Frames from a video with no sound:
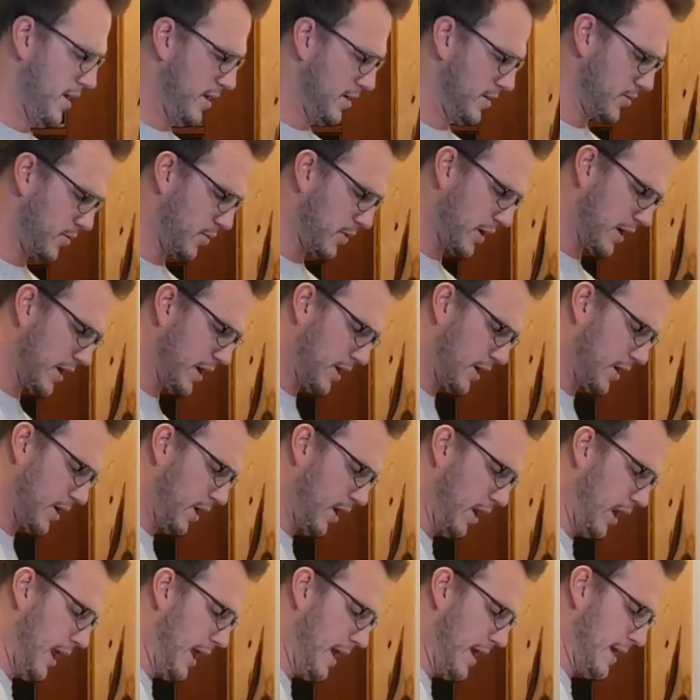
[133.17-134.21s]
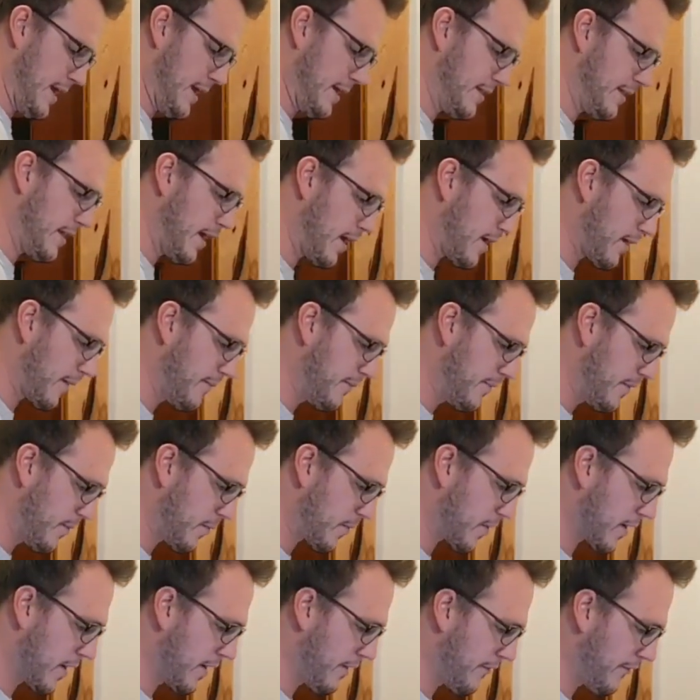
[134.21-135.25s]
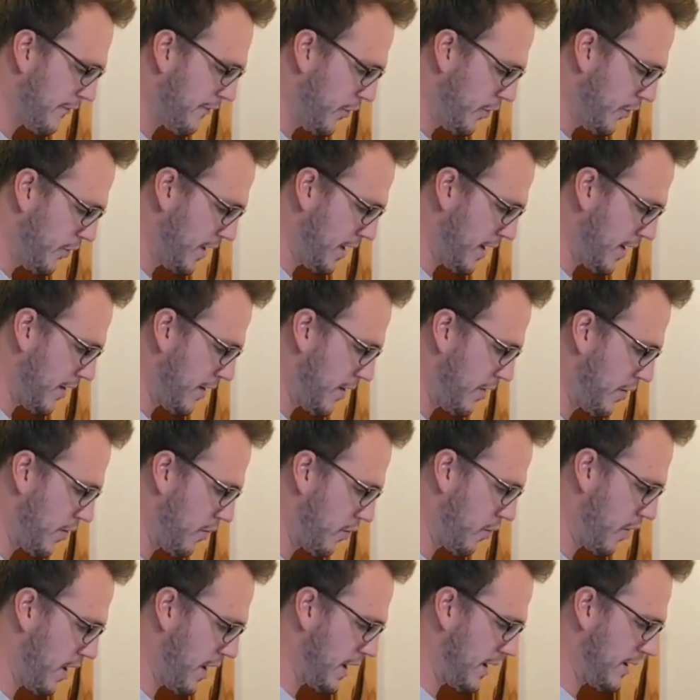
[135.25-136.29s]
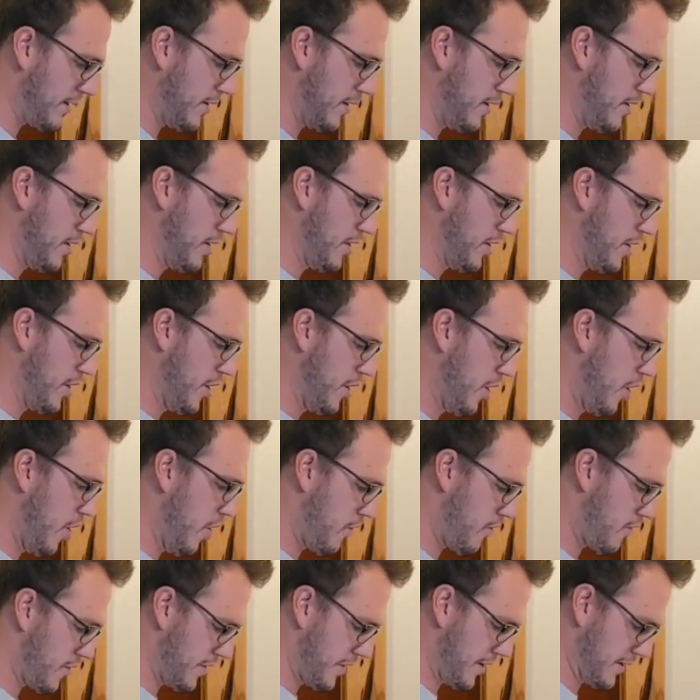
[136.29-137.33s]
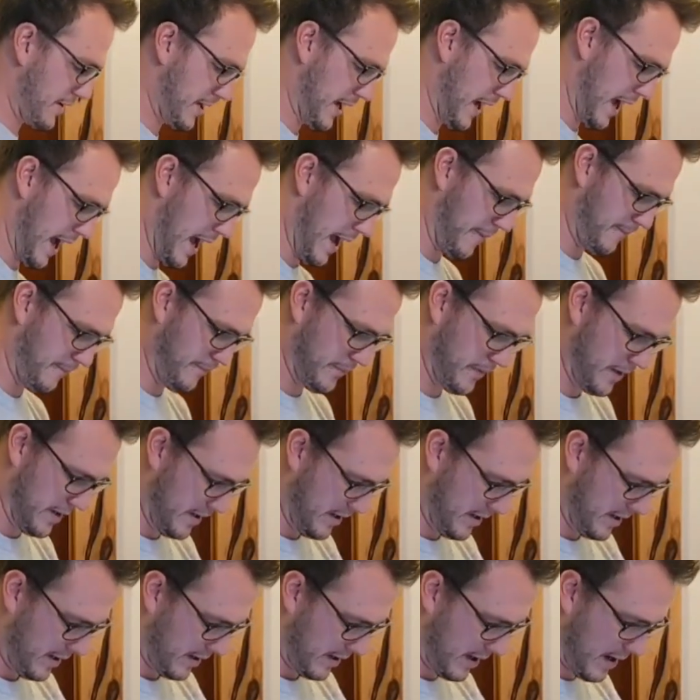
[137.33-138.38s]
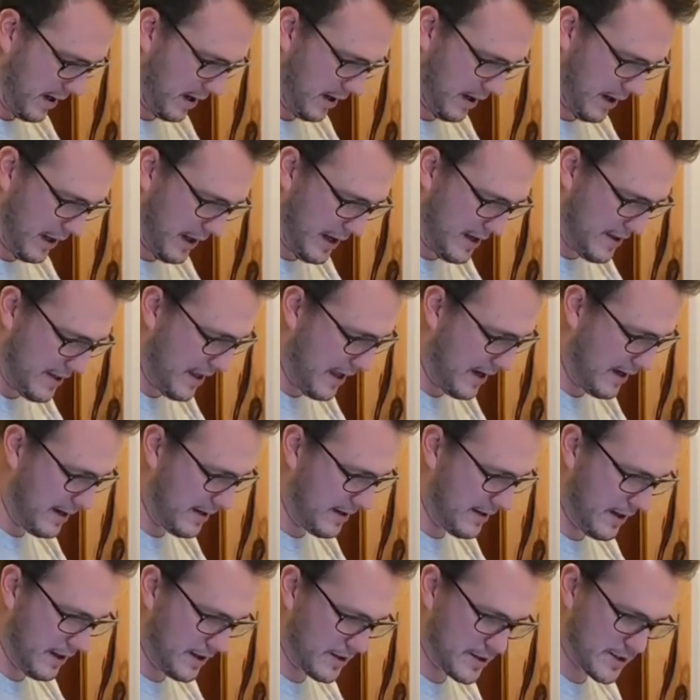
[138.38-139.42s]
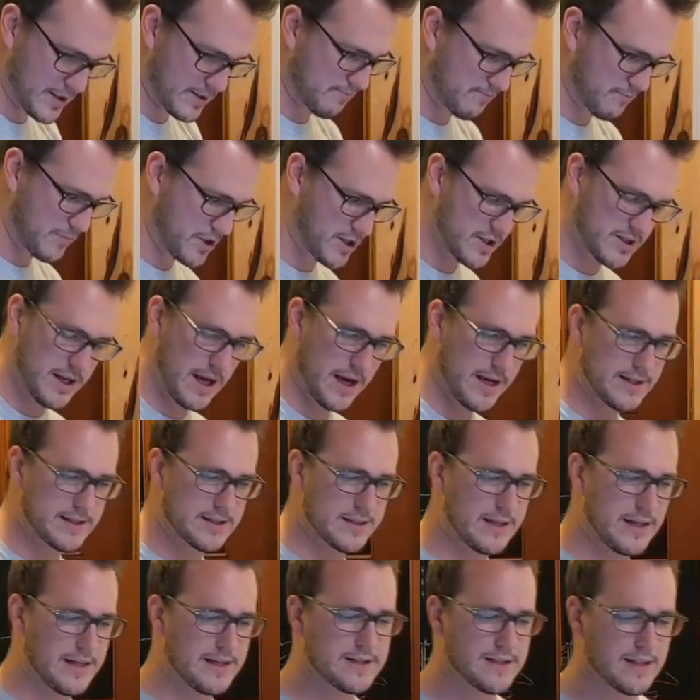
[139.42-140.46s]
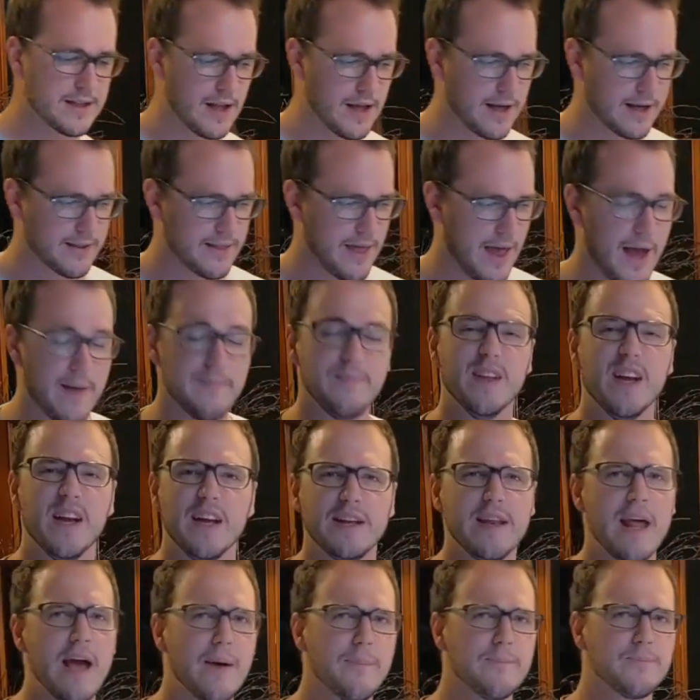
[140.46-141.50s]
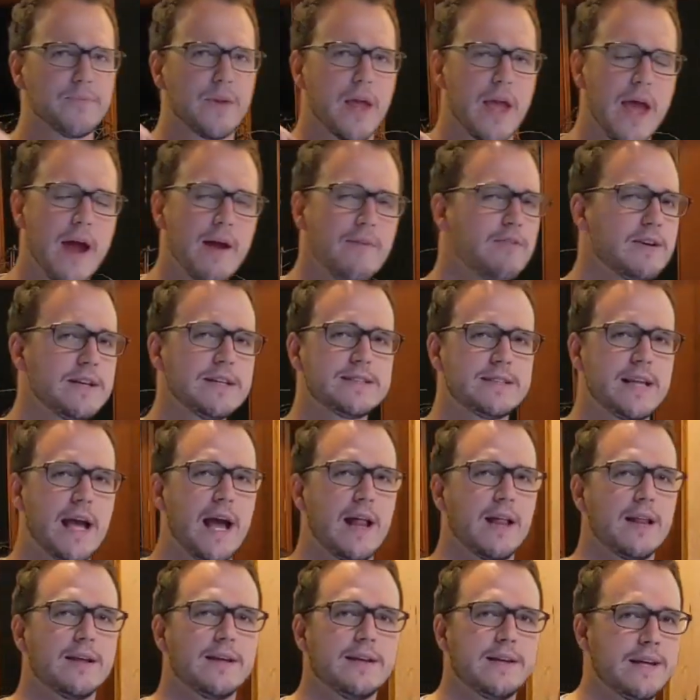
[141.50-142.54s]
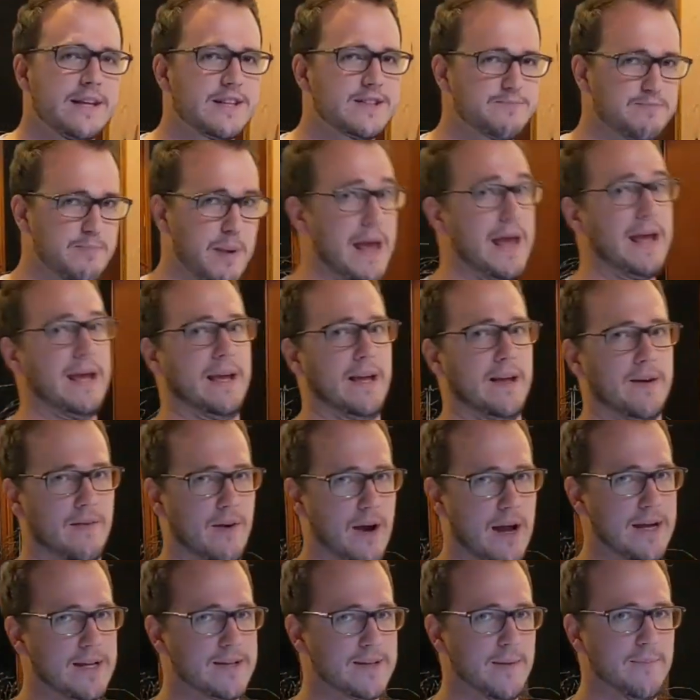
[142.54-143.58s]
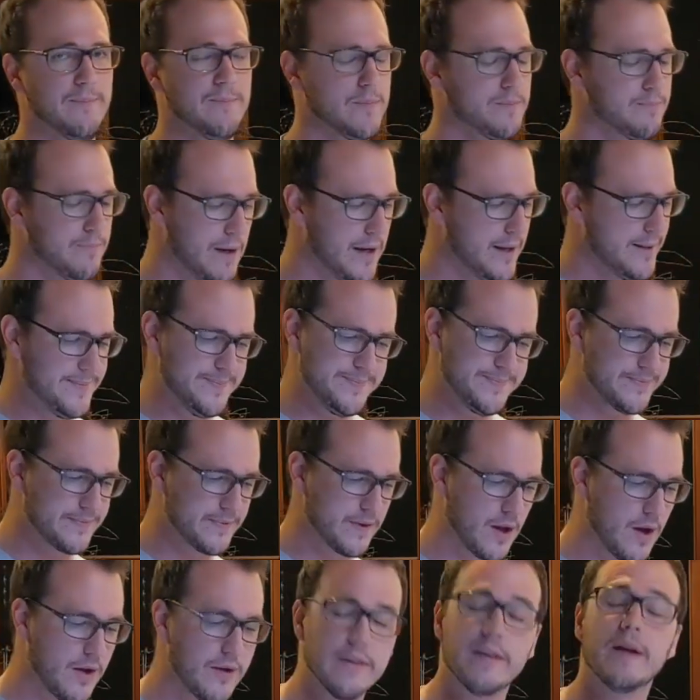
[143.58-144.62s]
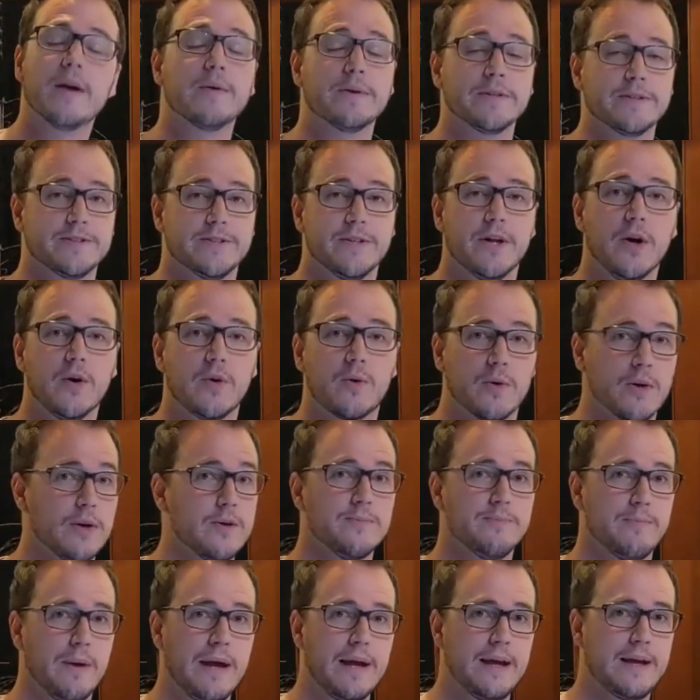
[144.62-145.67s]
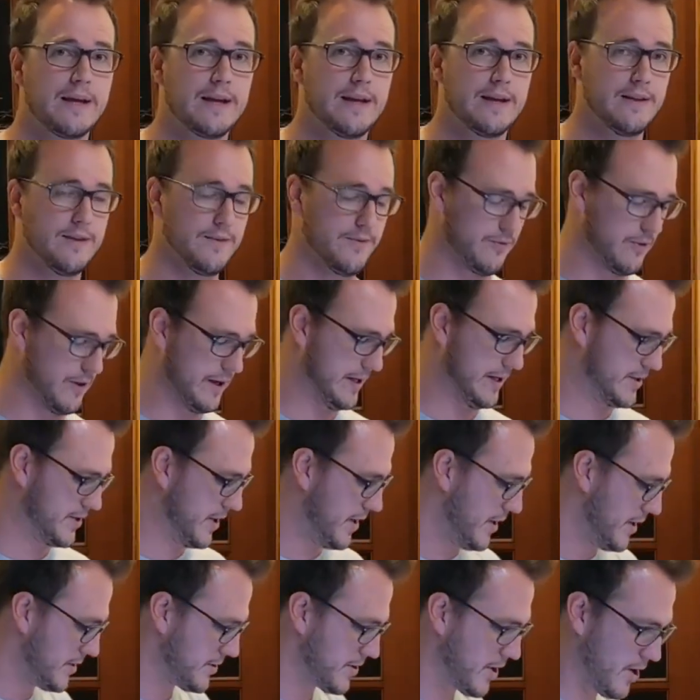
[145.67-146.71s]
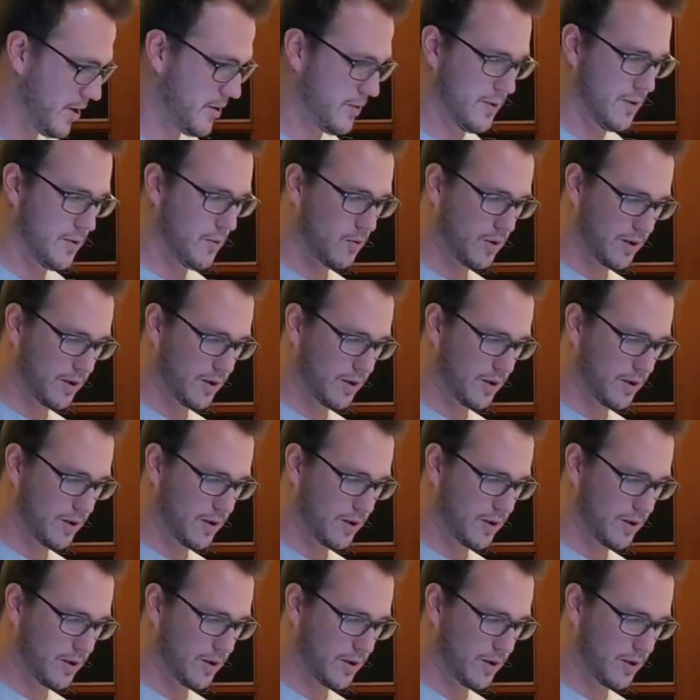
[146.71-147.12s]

We're gonna lay it in there, and we're gonna fold it right over the top. Kind of lay that in there, just nice and easy like that. Now, every salad needs bacon, right? But there was no grilled bacon in the fridge. So we're